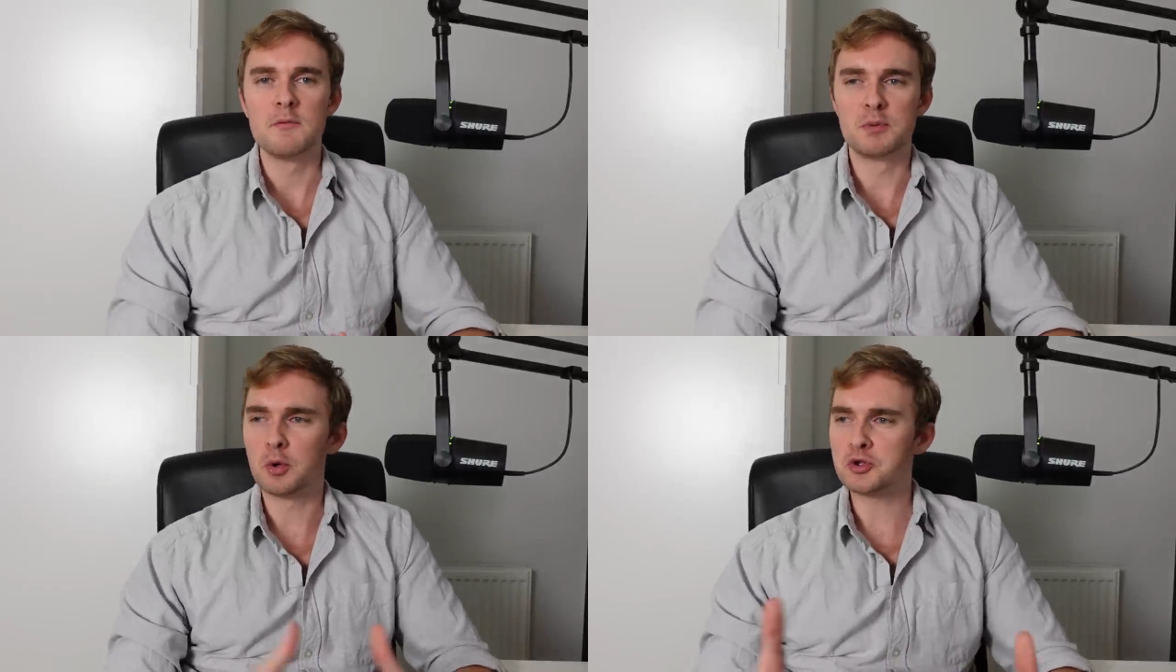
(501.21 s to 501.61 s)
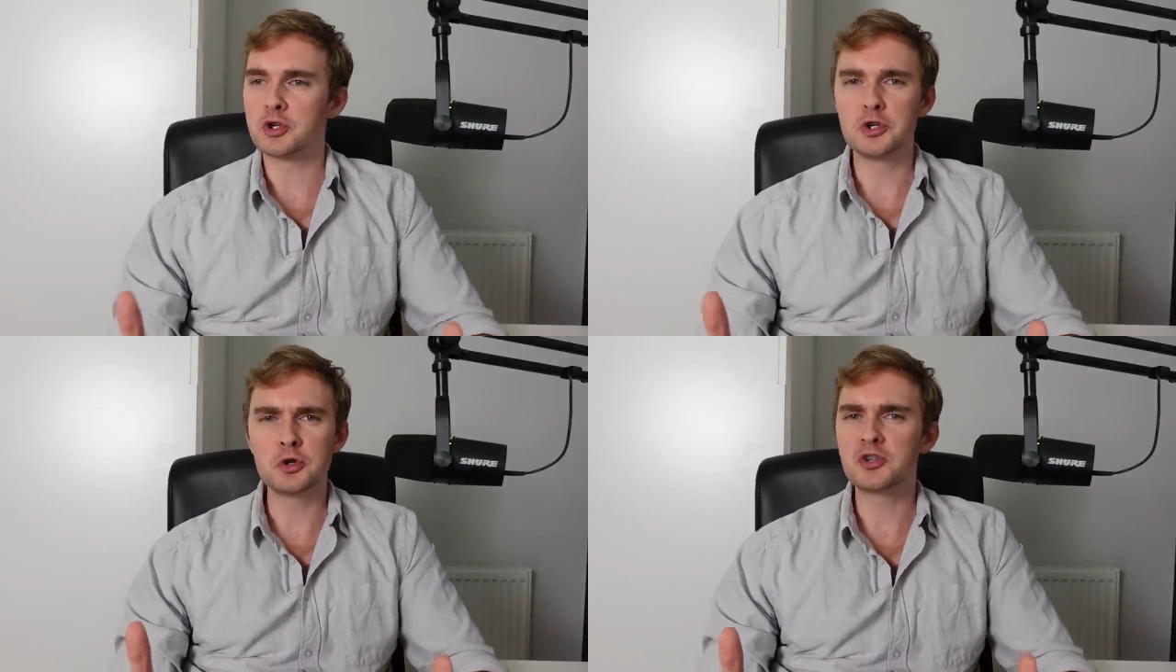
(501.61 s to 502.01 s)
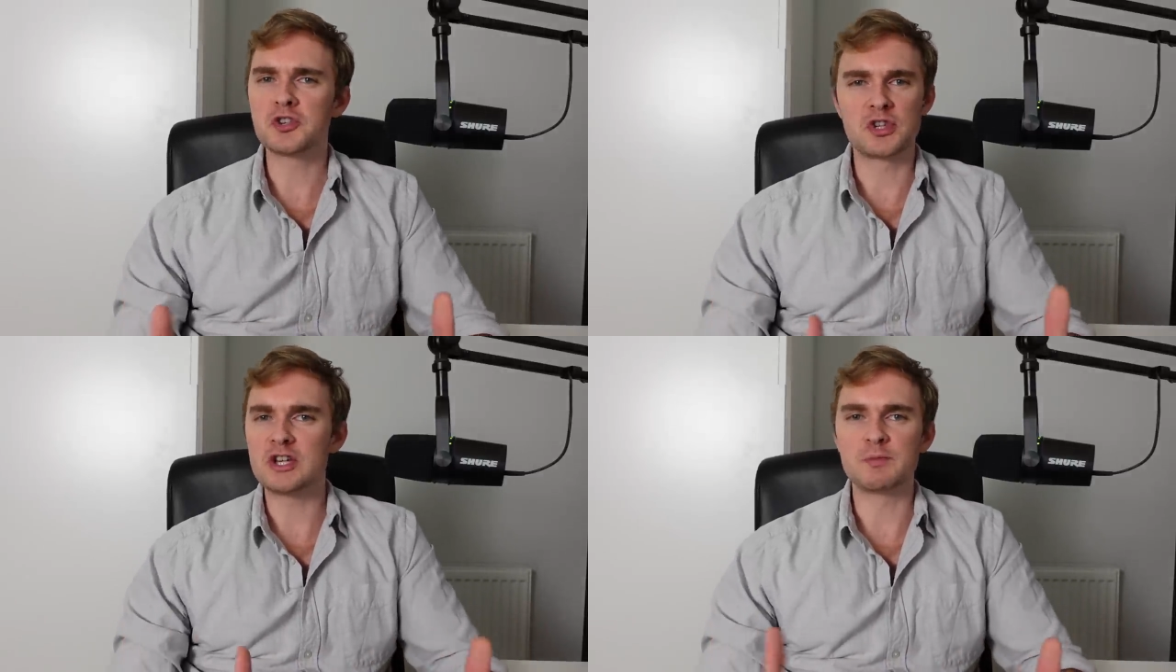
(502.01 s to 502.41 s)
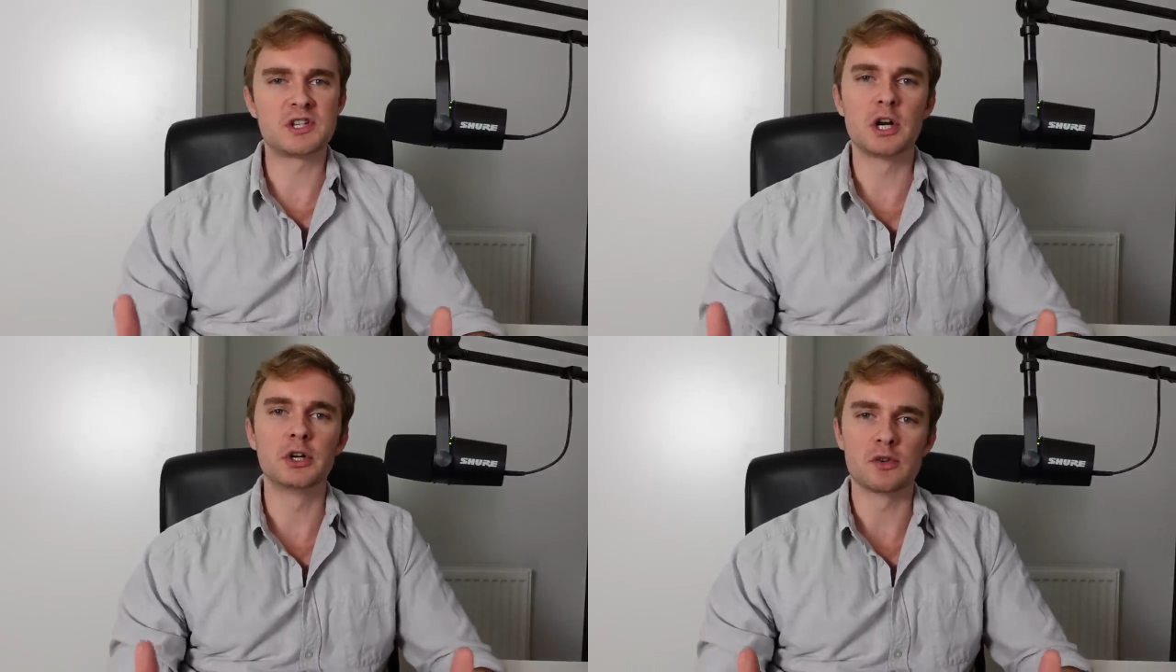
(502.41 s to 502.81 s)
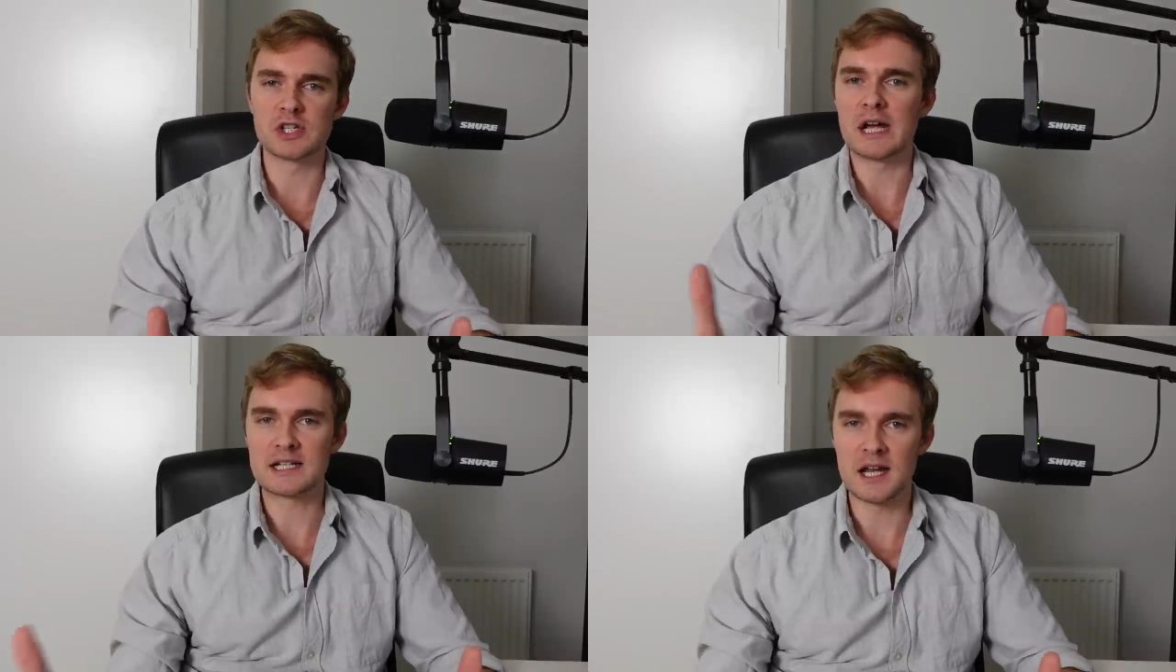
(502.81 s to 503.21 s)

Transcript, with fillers: but also uses these materials like